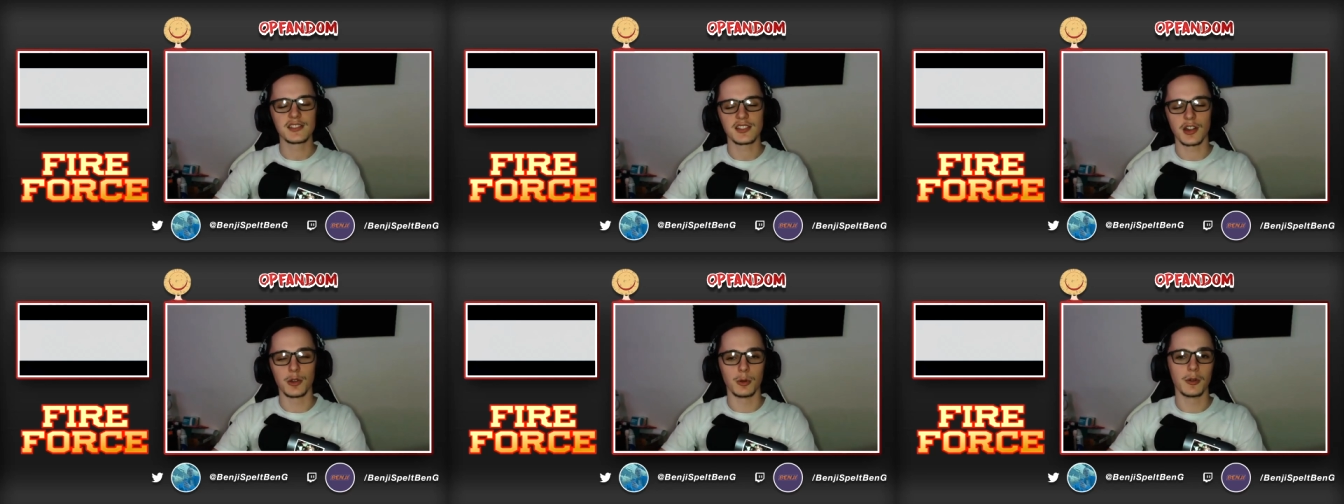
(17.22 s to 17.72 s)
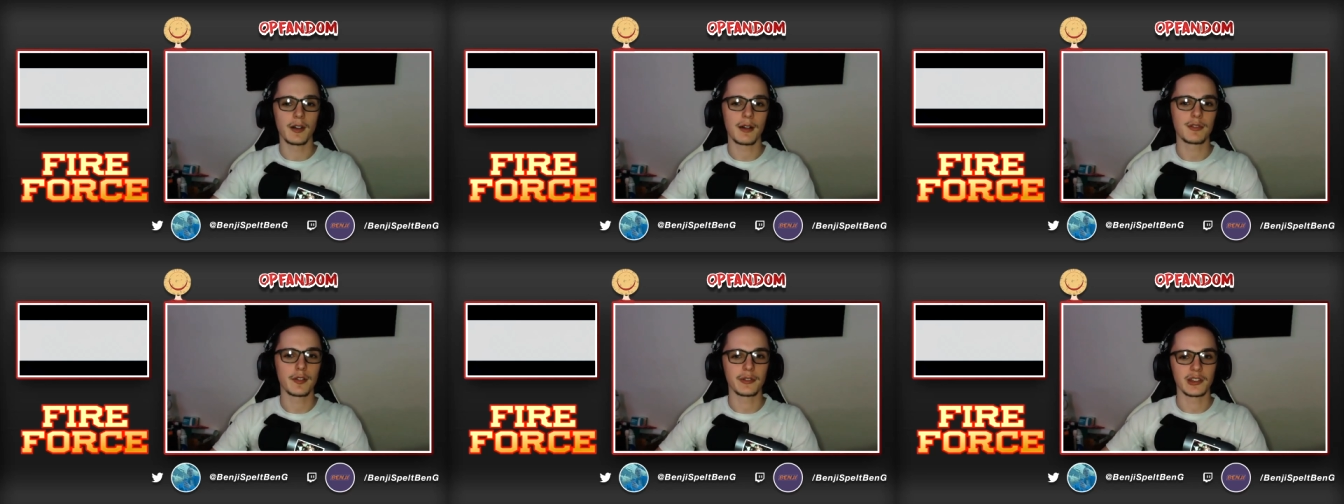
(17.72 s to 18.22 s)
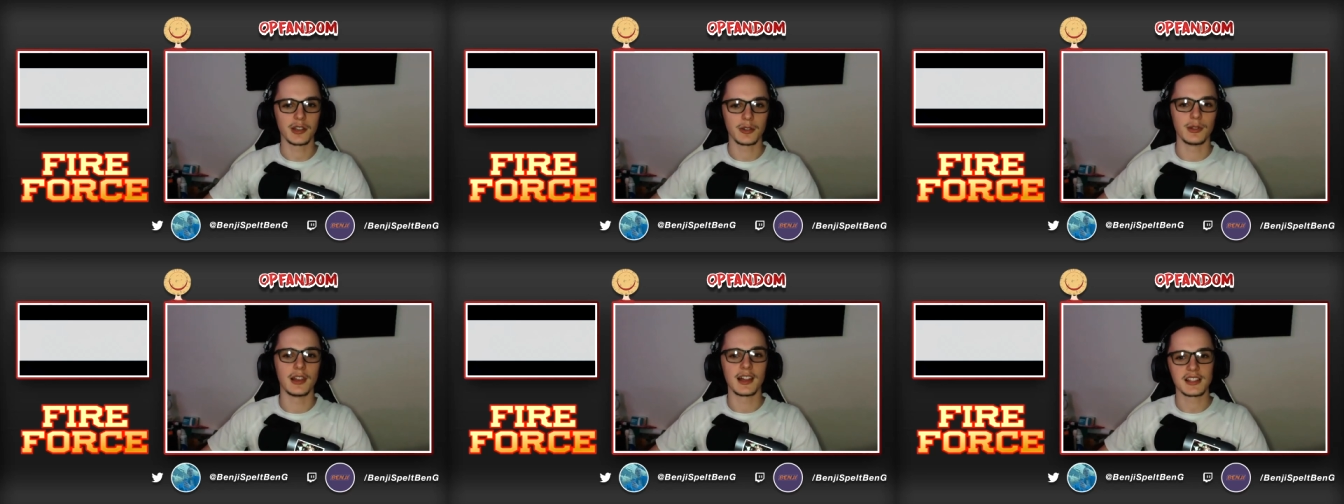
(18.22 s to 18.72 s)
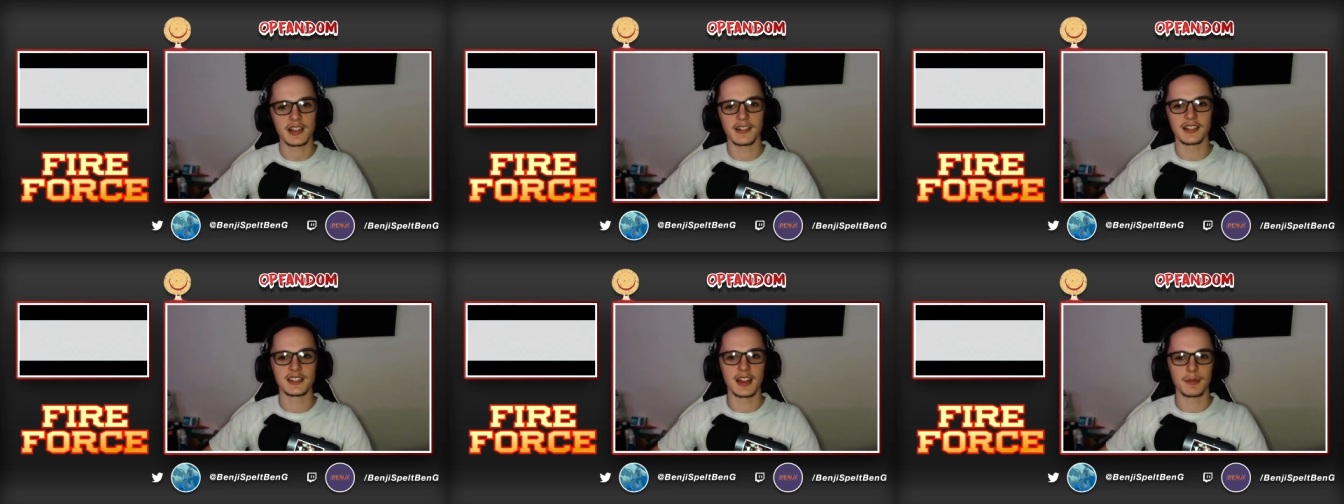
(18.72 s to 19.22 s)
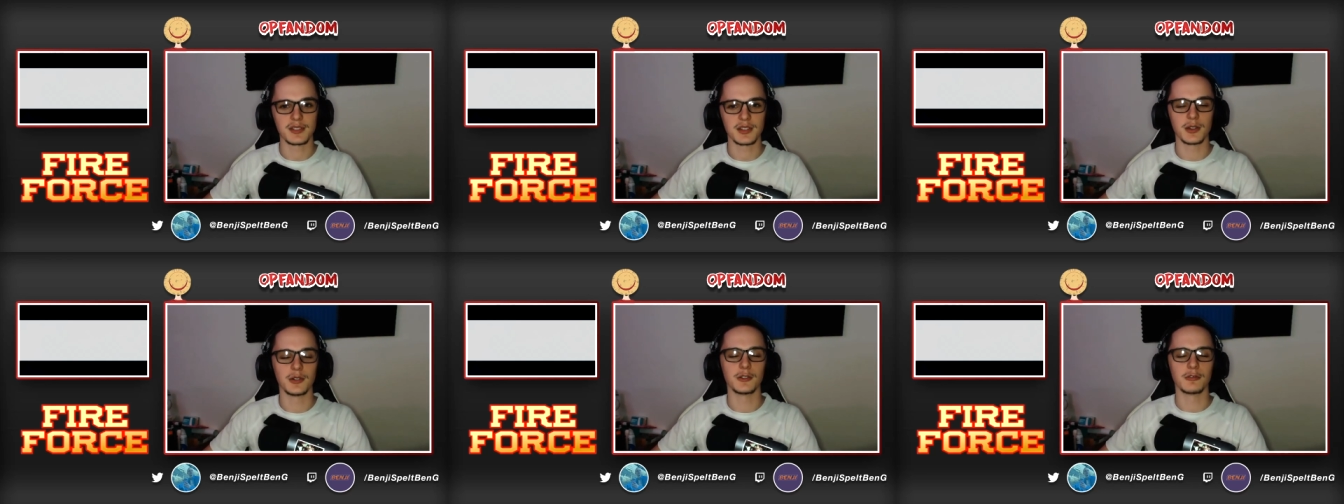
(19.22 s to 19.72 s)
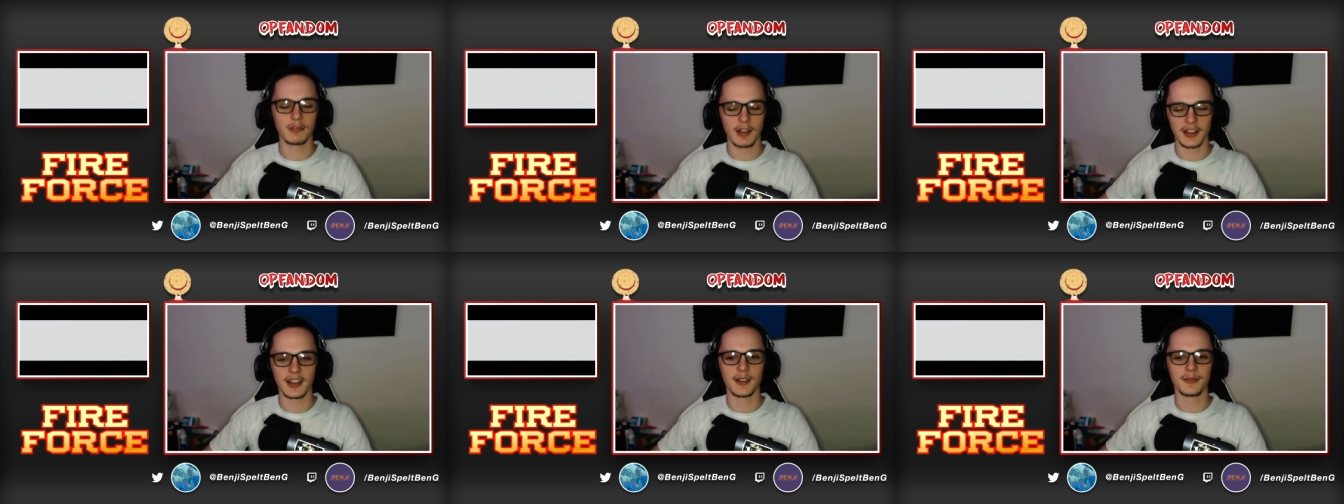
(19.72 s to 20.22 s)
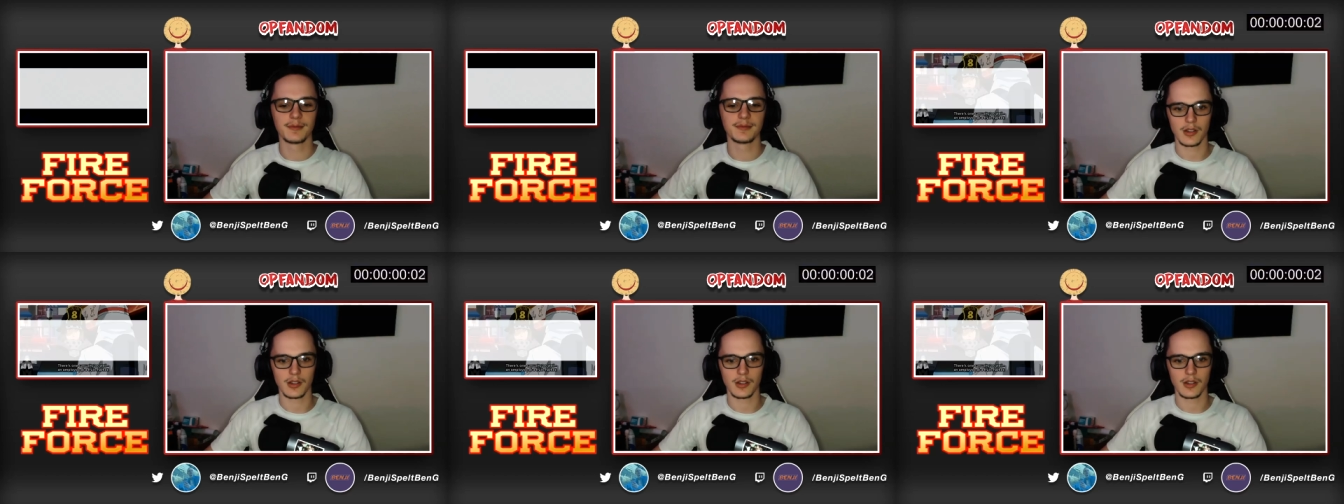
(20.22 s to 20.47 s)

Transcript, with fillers: So without further ado, let's go into the episode right now.